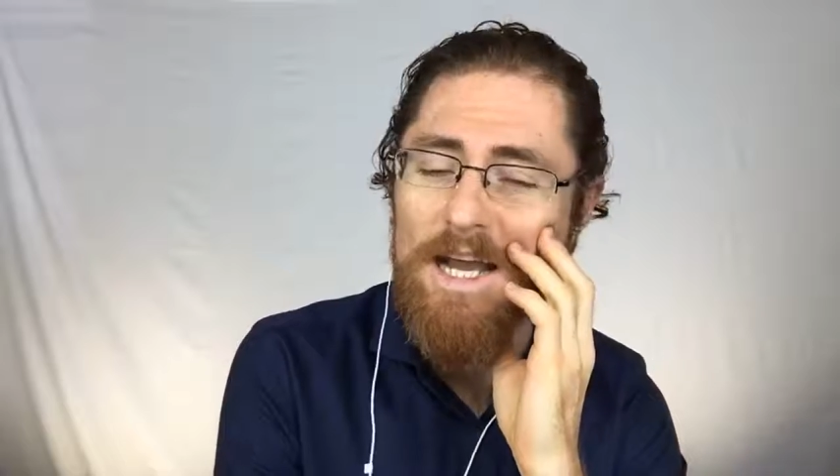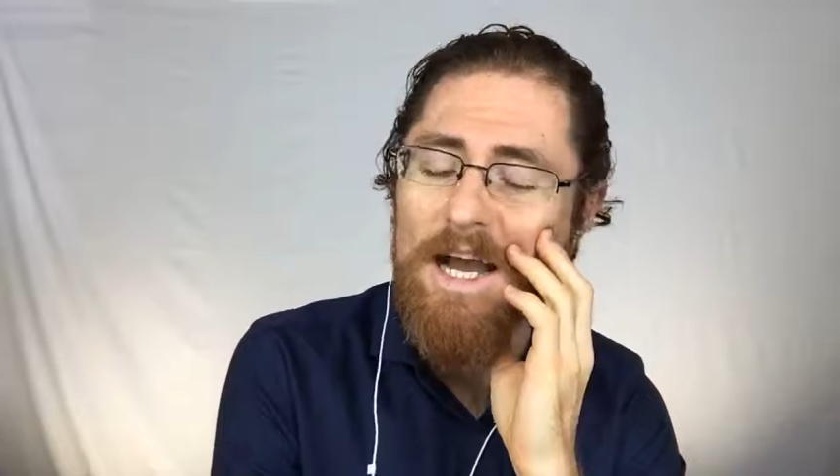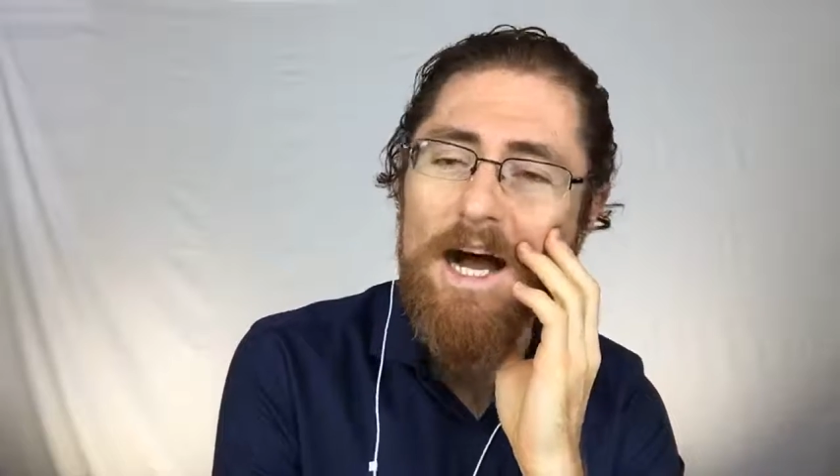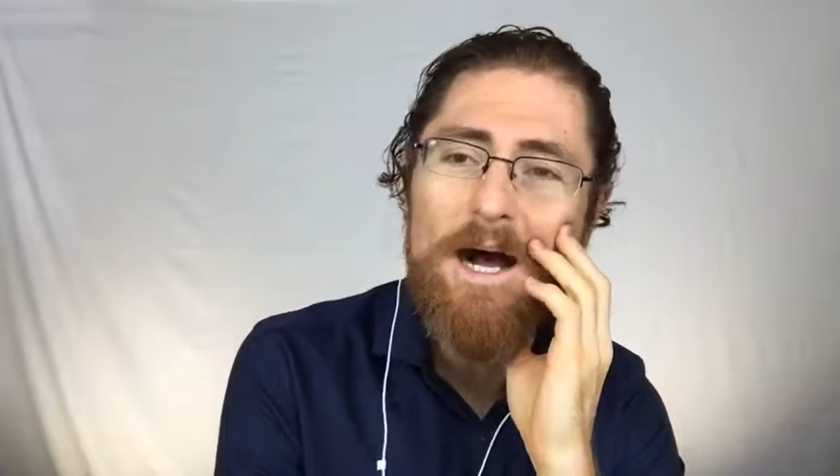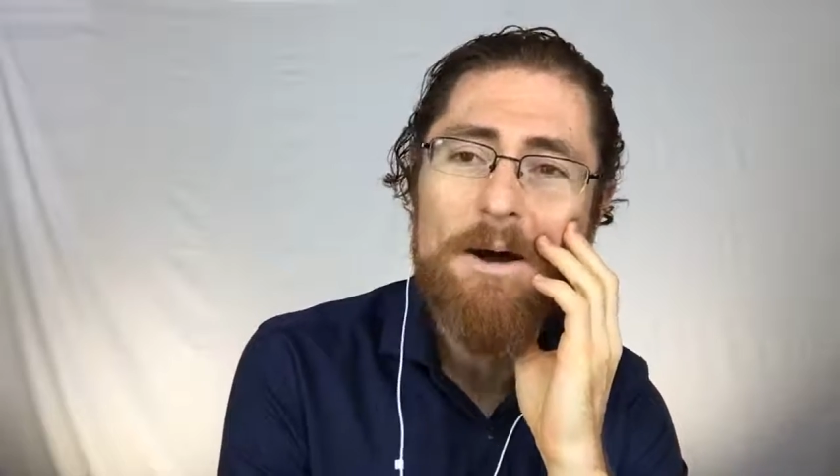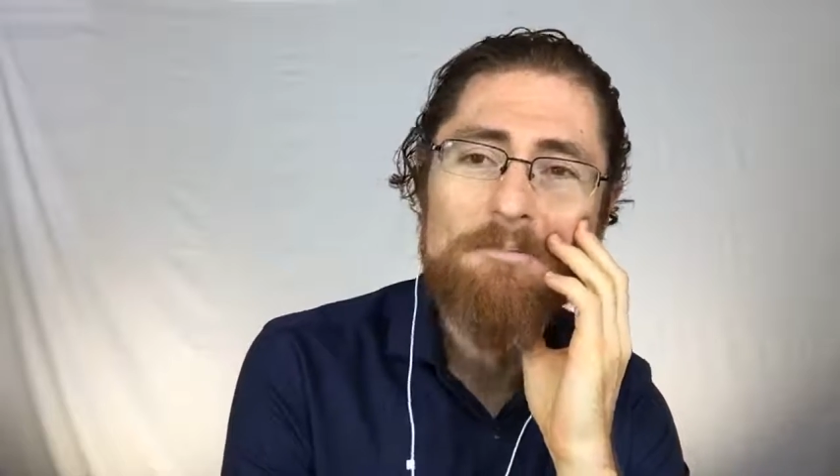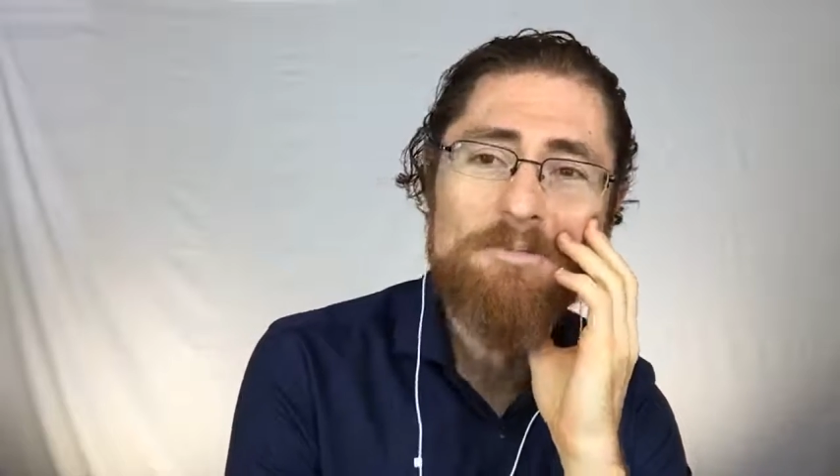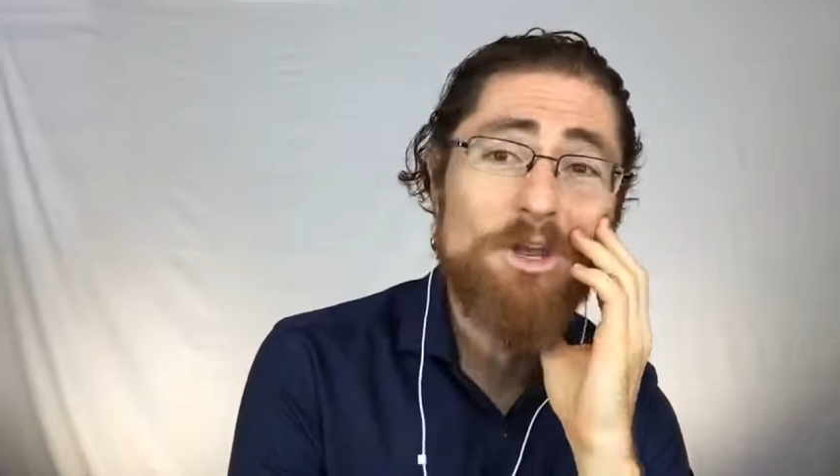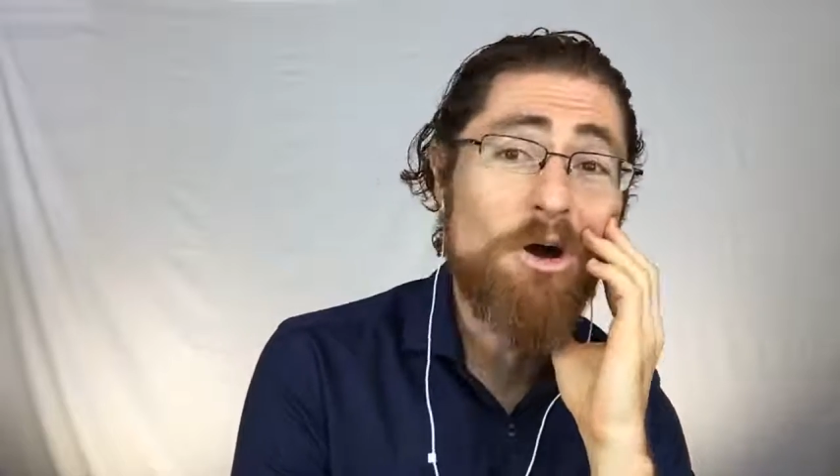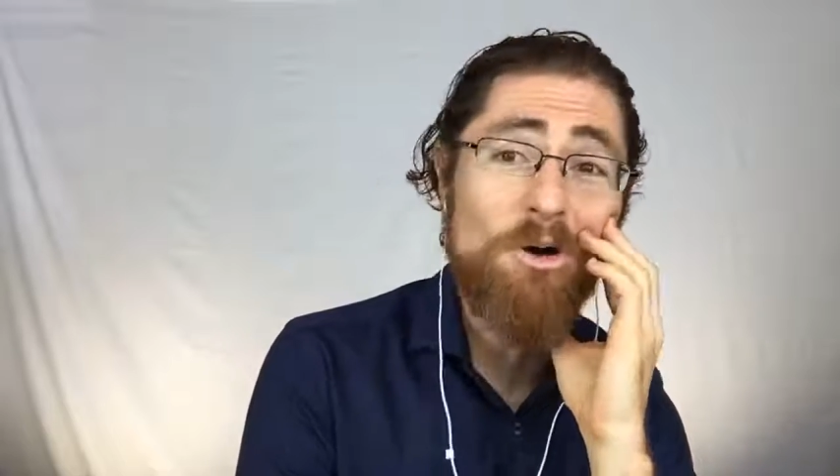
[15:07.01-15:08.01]

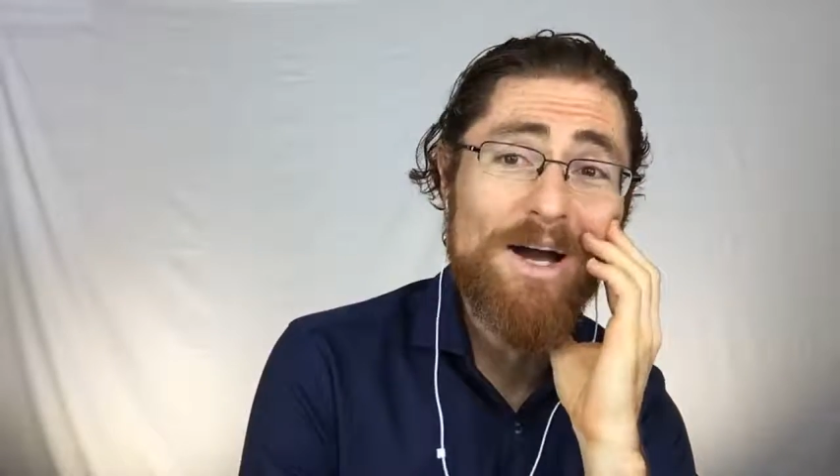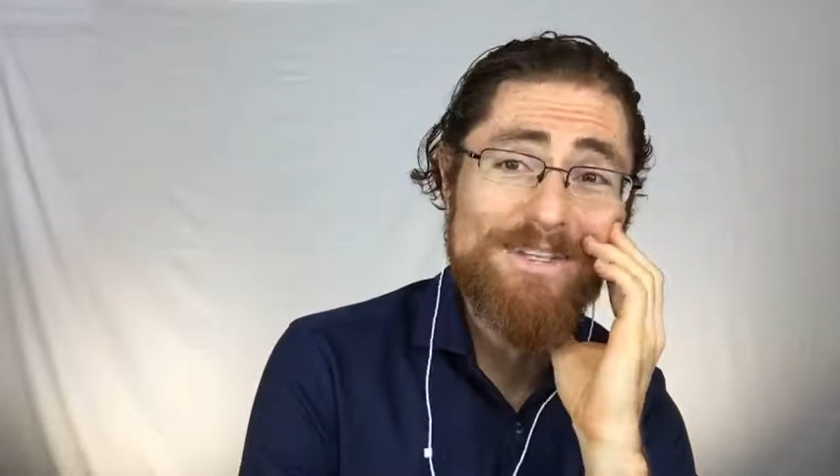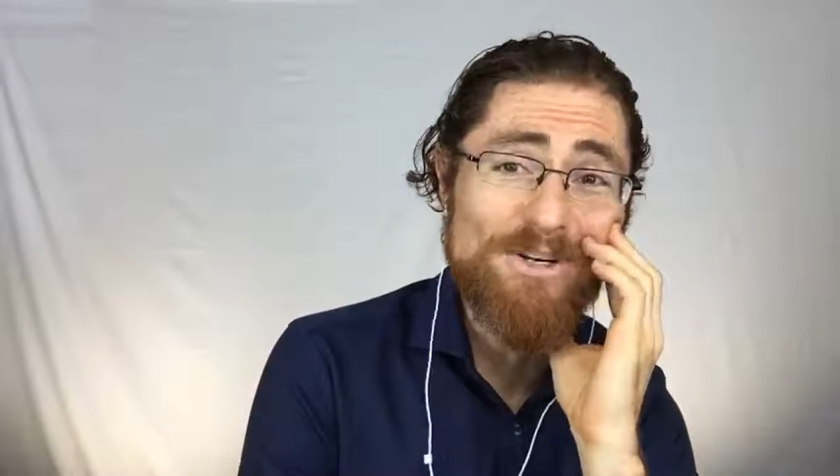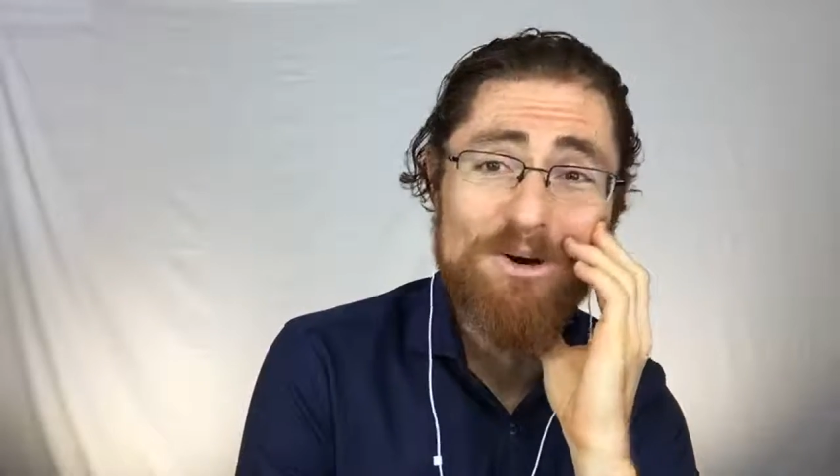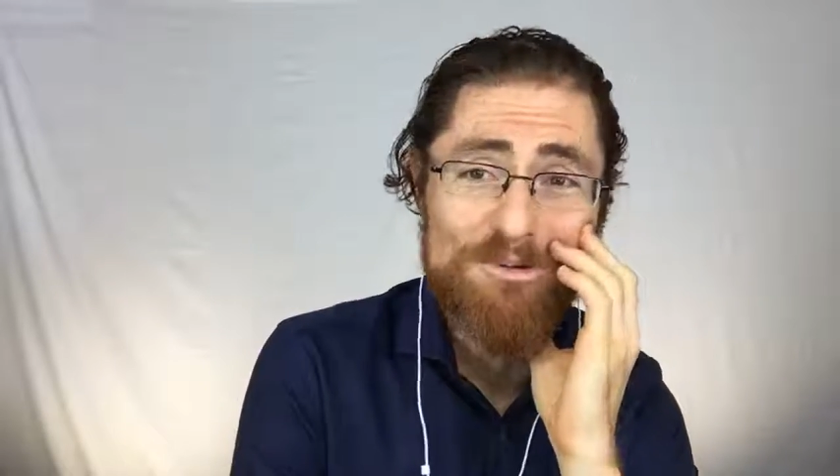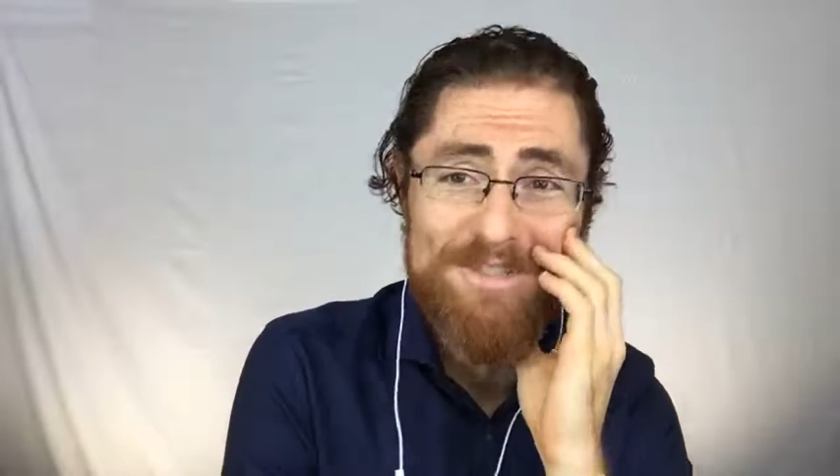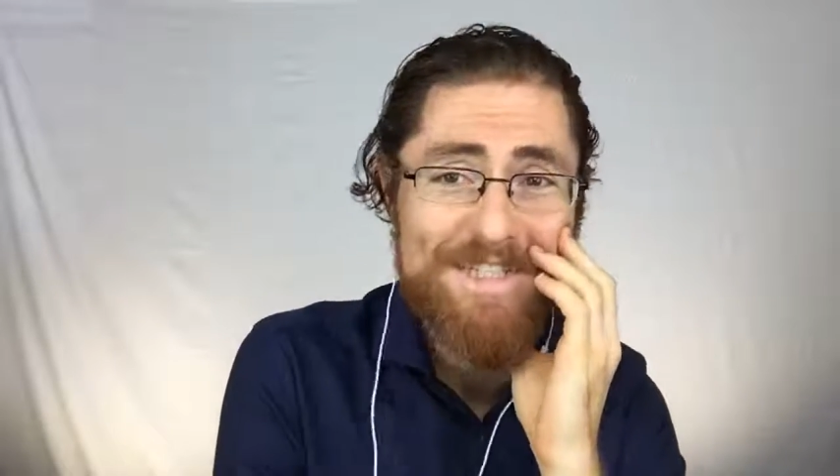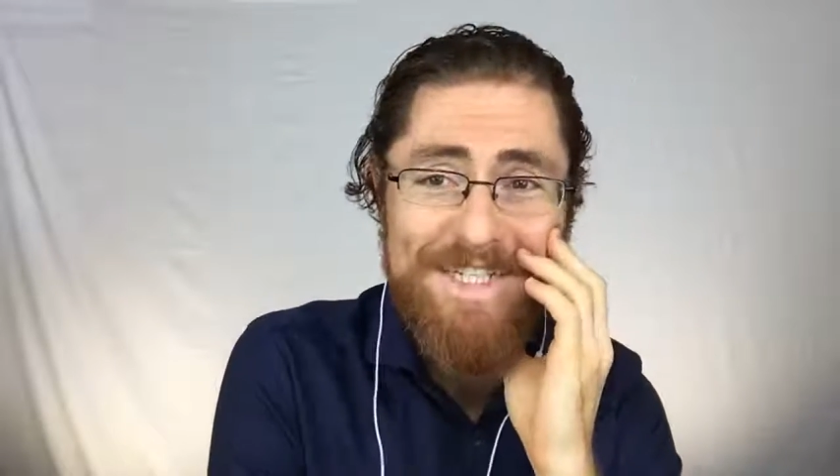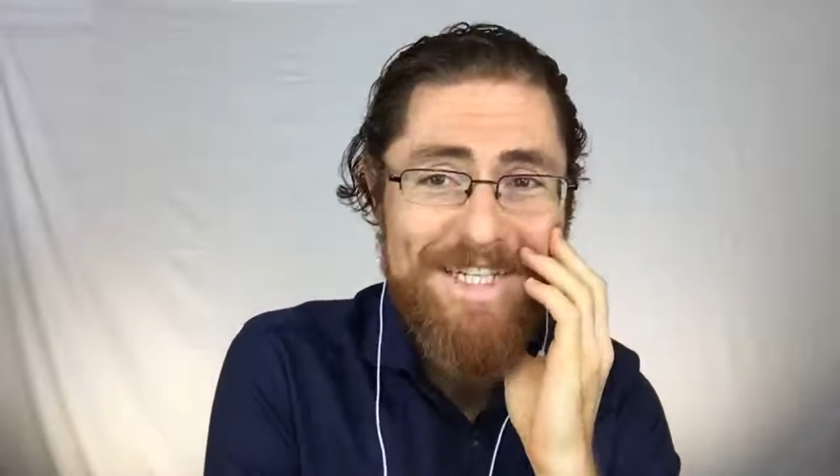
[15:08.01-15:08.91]
No, I don't.